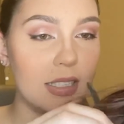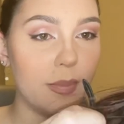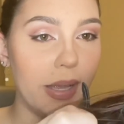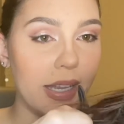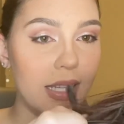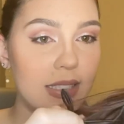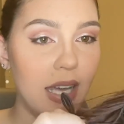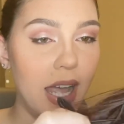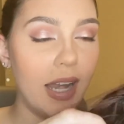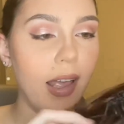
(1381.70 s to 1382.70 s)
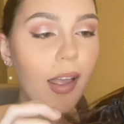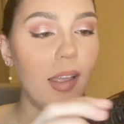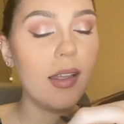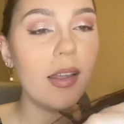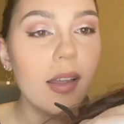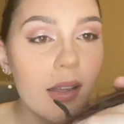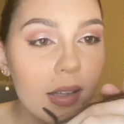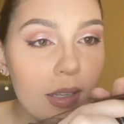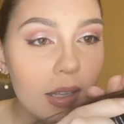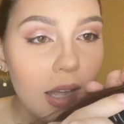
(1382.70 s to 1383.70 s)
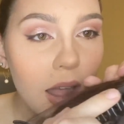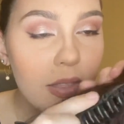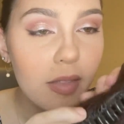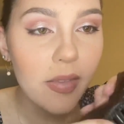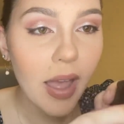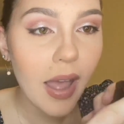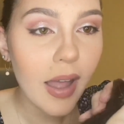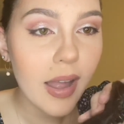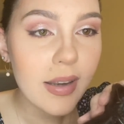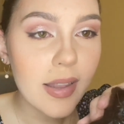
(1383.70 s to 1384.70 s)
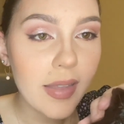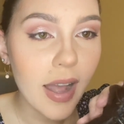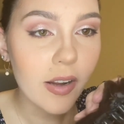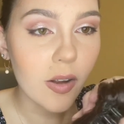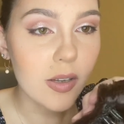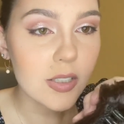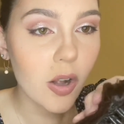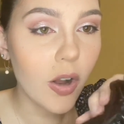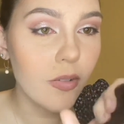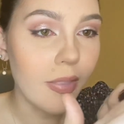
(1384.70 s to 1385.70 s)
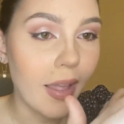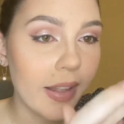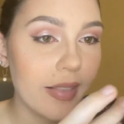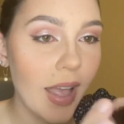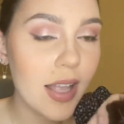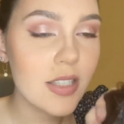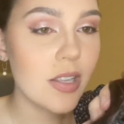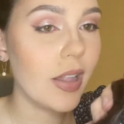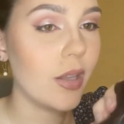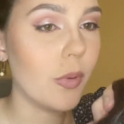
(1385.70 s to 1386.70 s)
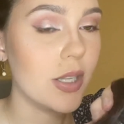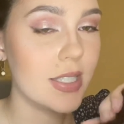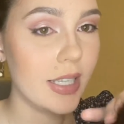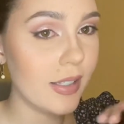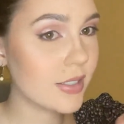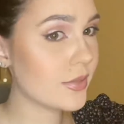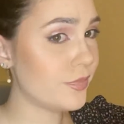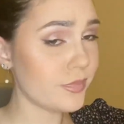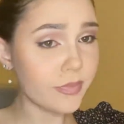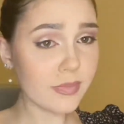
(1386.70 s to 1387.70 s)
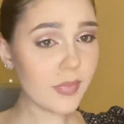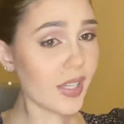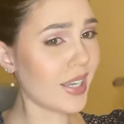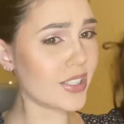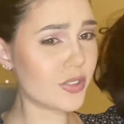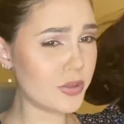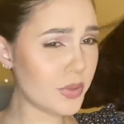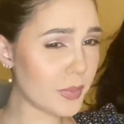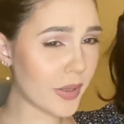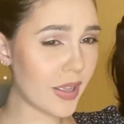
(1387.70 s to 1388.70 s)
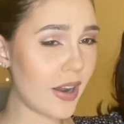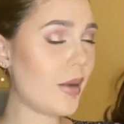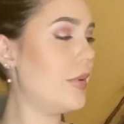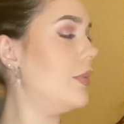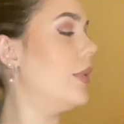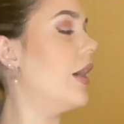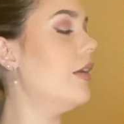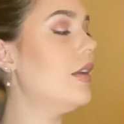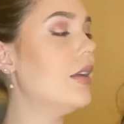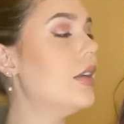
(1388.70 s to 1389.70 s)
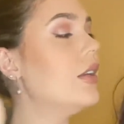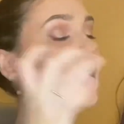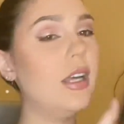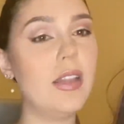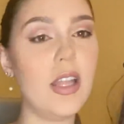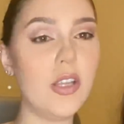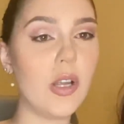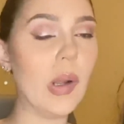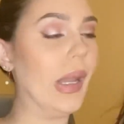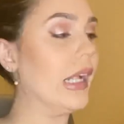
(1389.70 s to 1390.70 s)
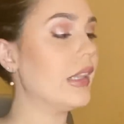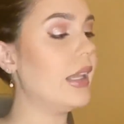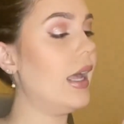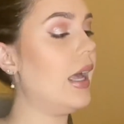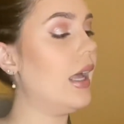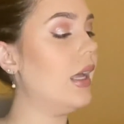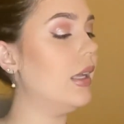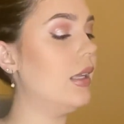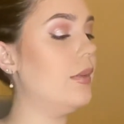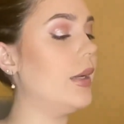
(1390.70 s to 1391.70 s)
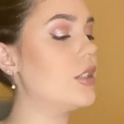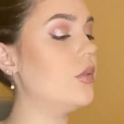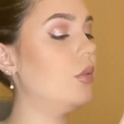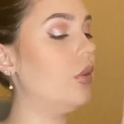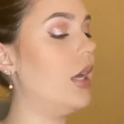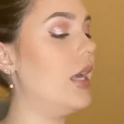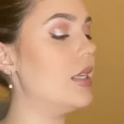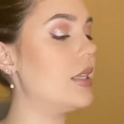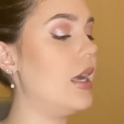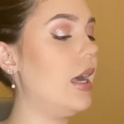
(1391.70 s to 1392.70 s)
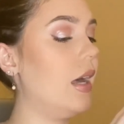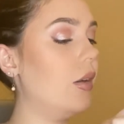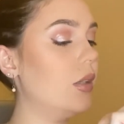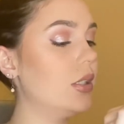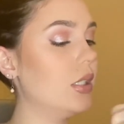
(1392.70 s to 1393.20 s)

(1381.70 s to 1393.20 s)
to make it tighter, and then that goes over like that so that you won't see this. I assume you put your hair up in a bun and then you go like that, make sure all hair's out,